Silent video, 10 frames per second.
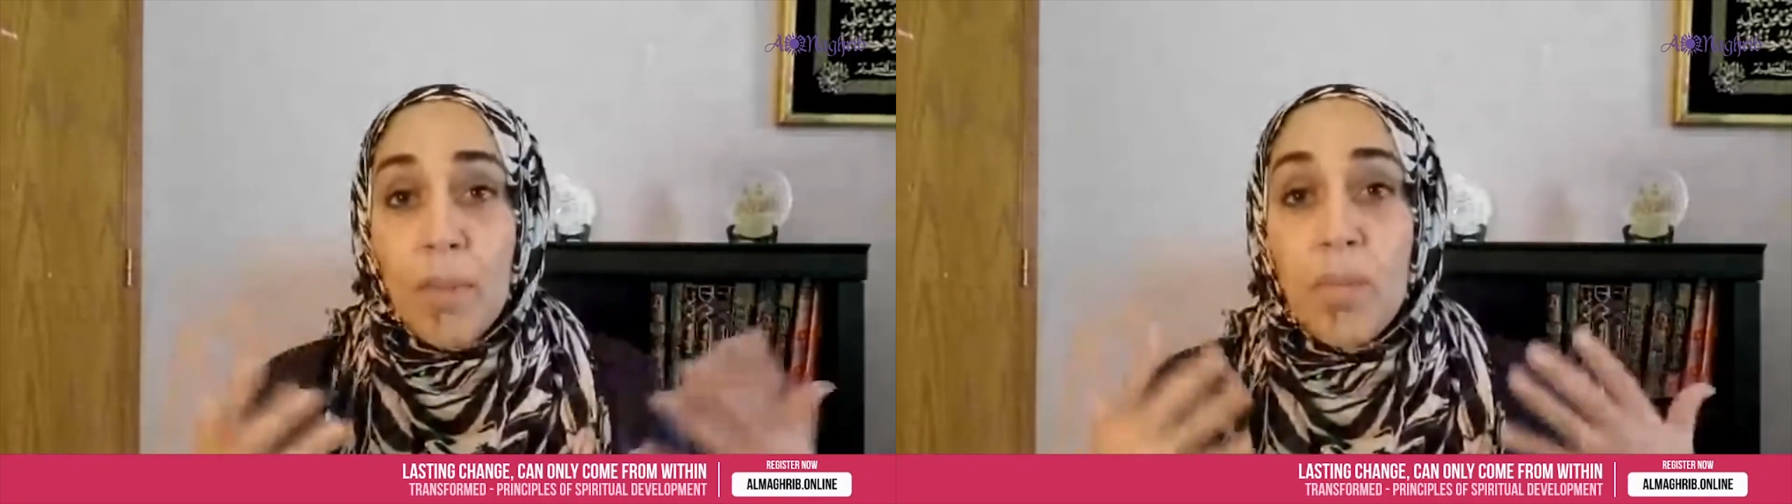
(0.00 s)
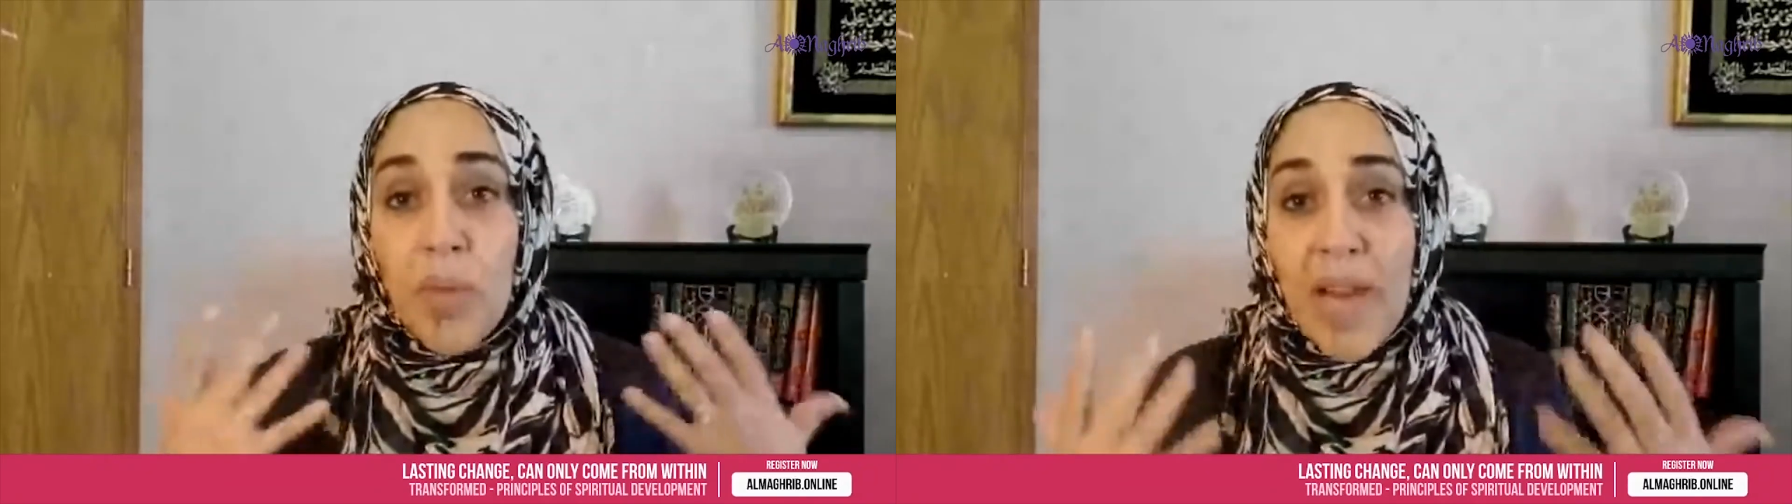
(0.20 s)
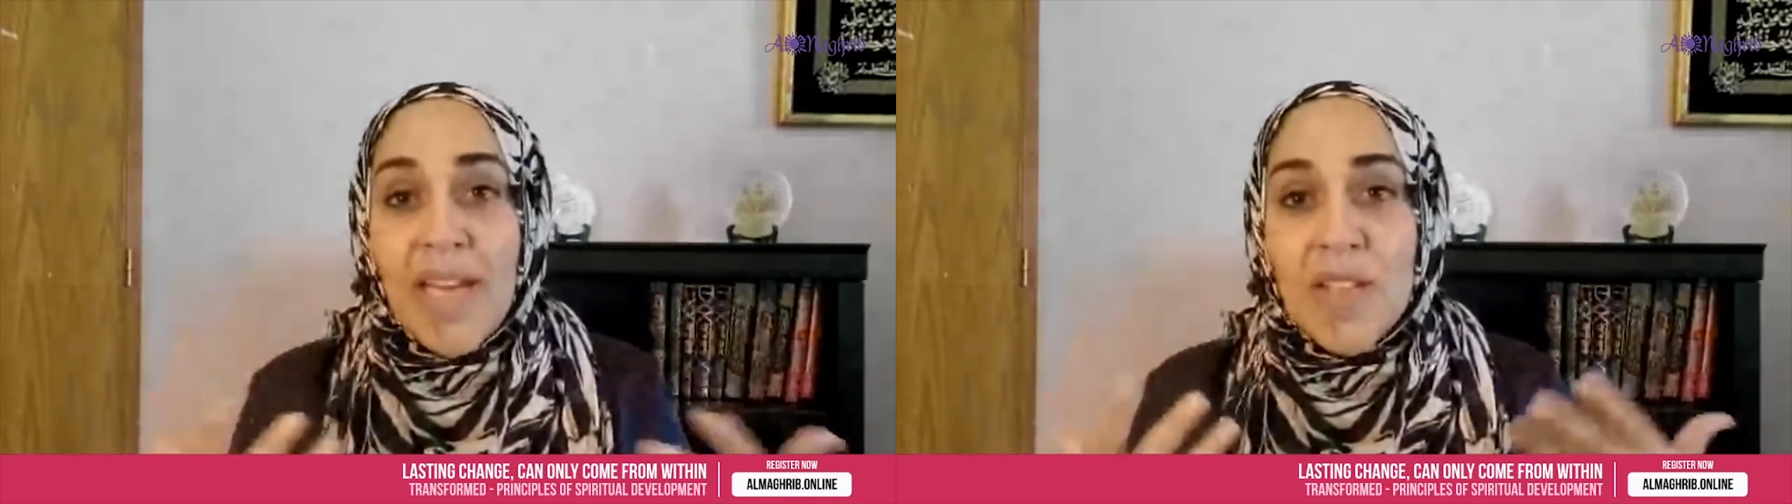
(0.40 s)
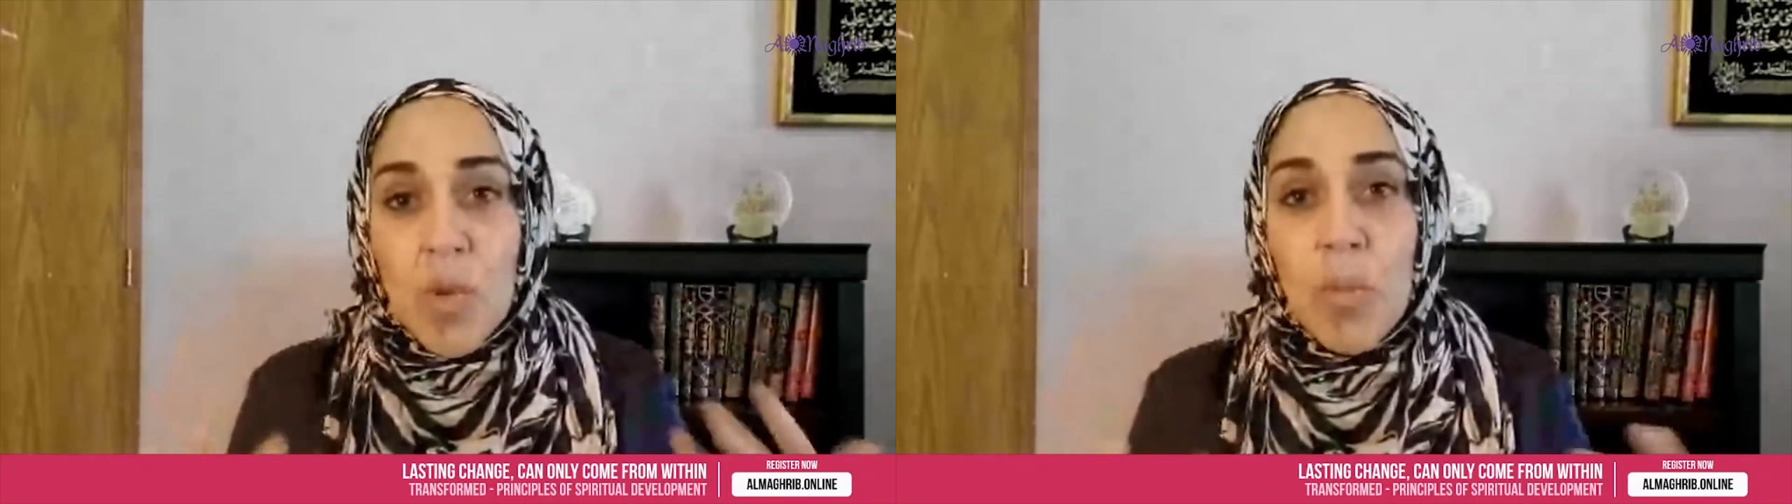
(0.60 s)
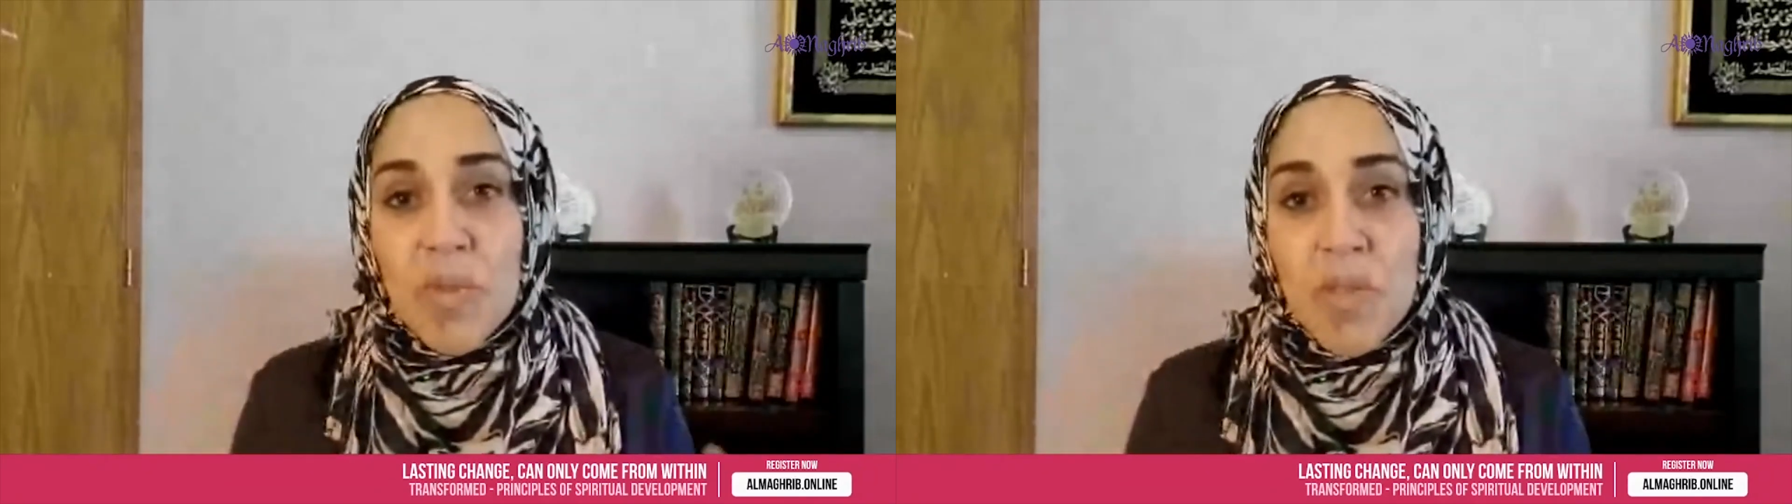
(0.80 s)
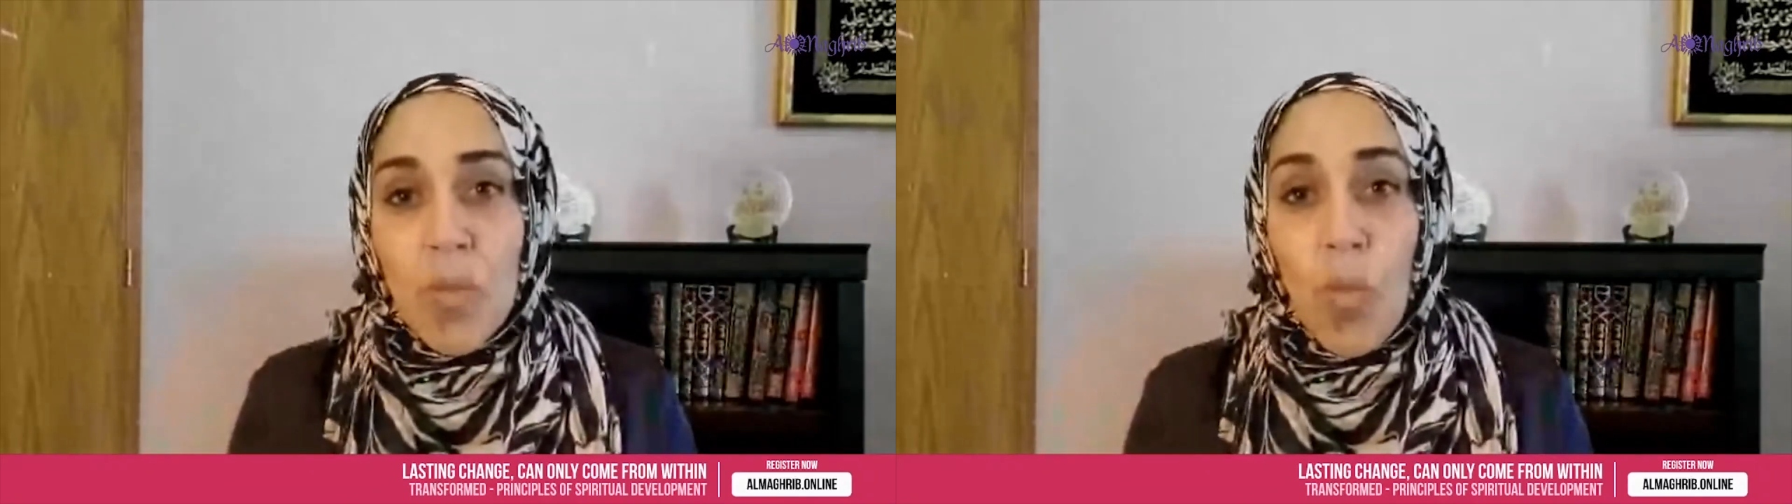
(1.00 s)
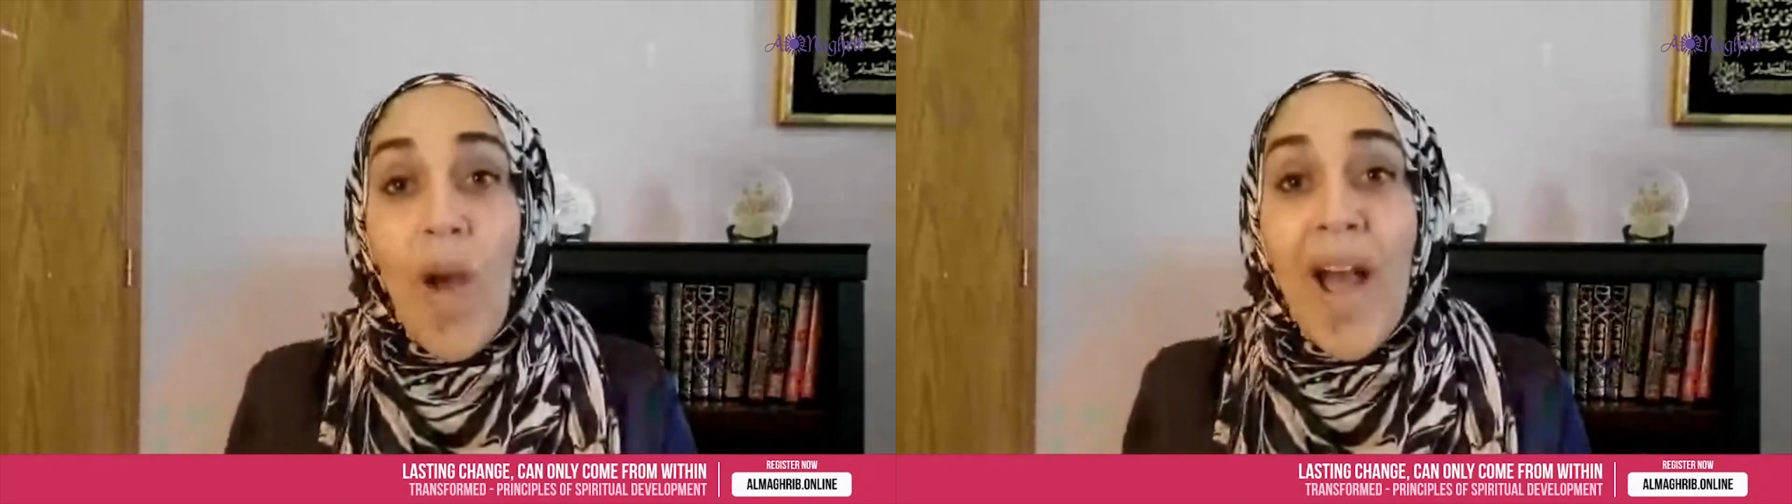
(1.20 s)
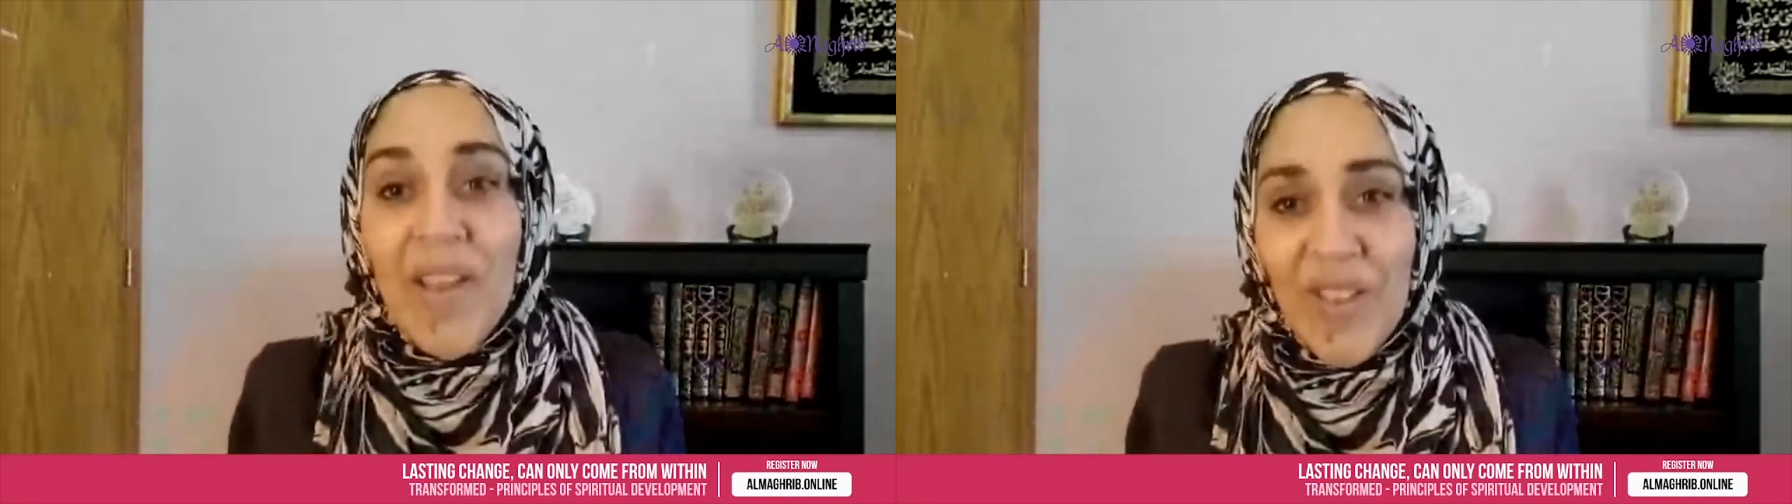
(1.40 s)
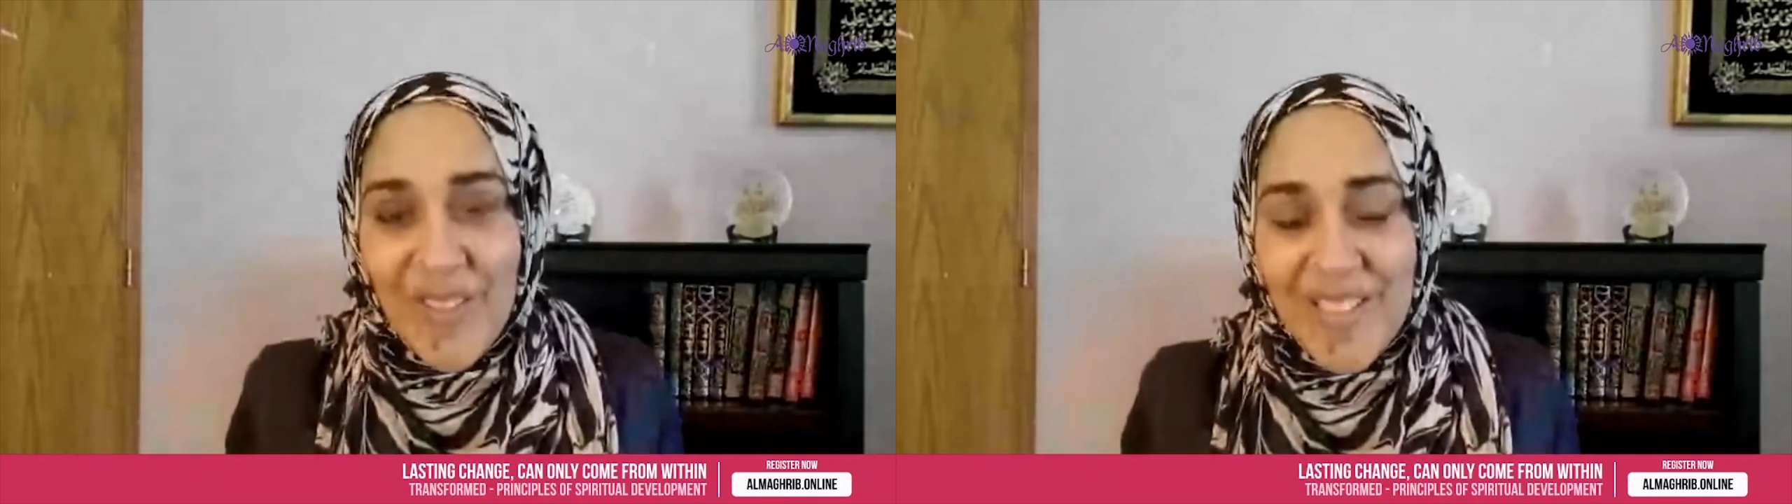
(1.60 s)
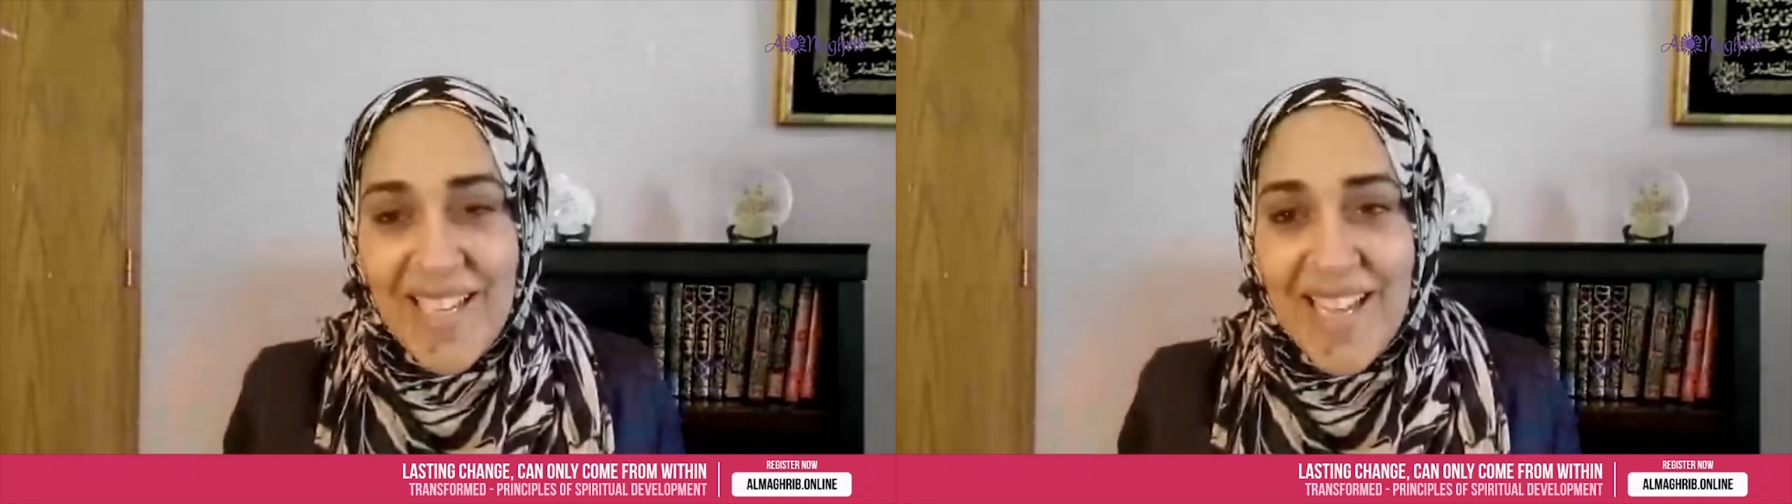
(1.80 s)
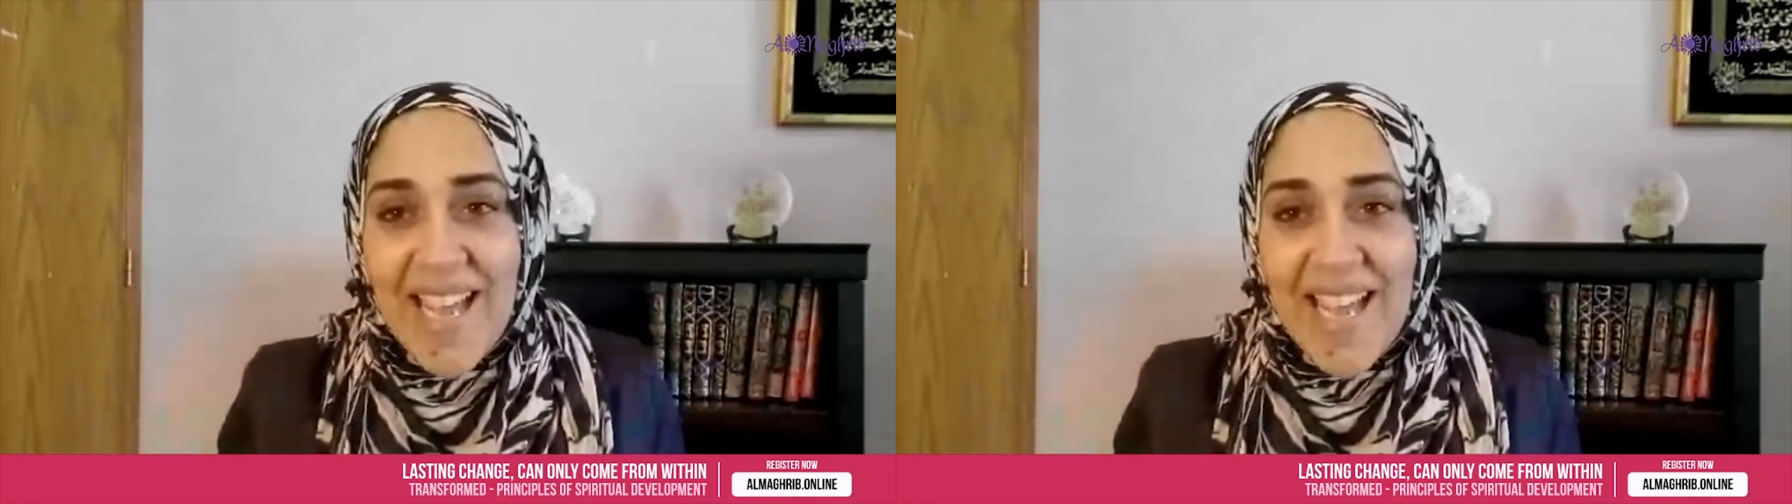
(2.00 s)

brain is almost wired,